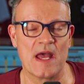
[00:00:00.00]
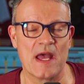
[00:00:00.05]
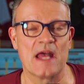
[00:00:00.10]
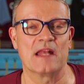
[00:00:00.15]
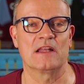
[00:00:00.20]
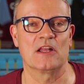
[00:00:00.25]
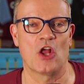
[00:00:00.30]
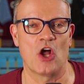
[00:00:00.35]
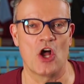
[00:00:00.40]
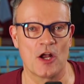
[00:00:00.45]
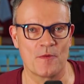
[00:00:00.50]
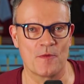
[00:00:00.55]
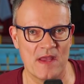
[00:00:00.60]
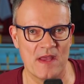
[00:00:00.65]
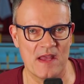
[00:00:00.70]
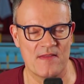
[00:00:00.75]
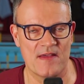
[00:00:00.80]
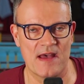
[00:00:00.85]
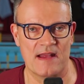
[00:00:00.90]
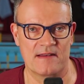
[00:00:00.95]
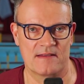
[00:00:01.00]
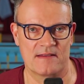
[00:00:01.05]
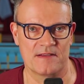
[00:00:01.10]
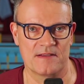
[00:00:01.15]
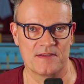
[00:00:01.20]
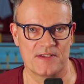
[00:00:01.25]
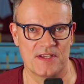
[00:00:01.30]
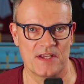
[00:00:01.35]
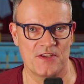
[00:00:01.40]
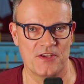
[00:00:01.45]
and long may that
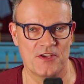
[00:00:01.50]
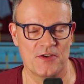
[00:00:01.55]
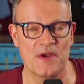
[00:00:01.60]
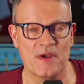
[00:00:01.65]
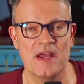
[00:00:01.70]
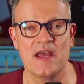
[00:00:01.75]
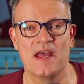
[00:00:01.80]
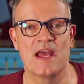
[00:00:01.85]
continue.